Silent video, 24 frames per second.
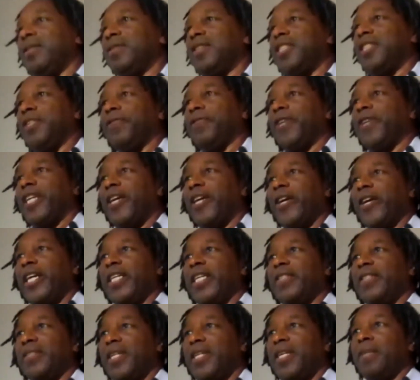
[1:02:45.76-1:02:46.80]
the different
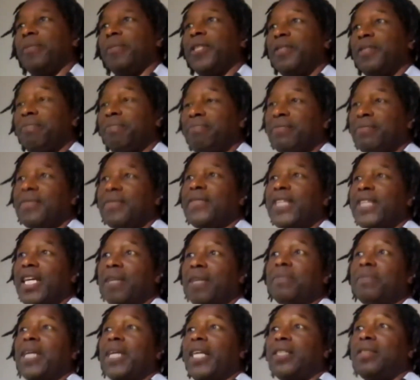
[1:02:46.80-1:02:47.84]
areas there. But yeah,
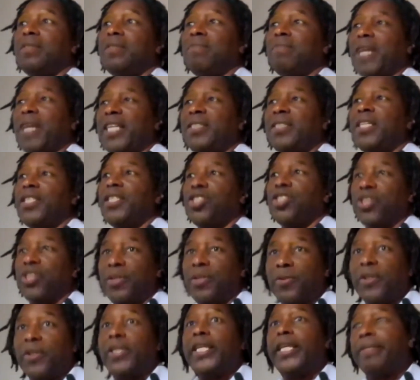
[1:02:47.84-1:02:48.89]
I'd I'd say
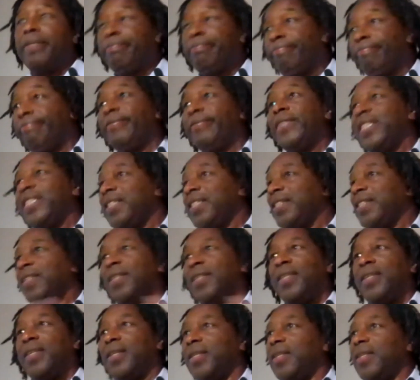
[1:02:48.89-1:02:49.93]
generally,
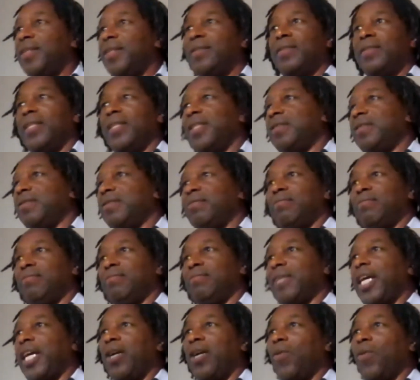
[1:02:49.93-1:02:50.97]
it's it's
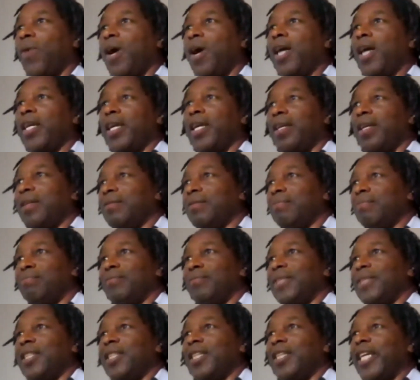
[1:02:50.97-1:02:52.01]
like a walk in
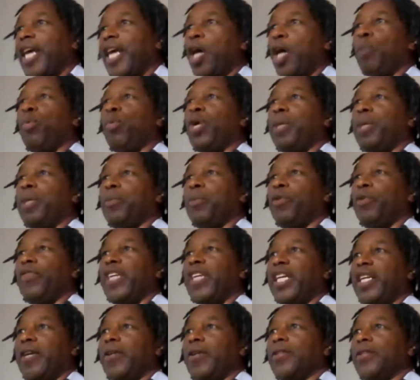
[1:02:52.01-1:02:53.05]
in a cowboy movie
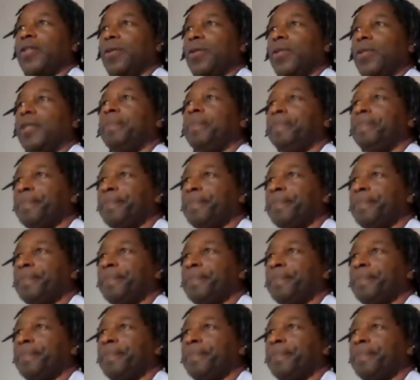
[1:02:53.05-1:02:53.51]
in Arizona.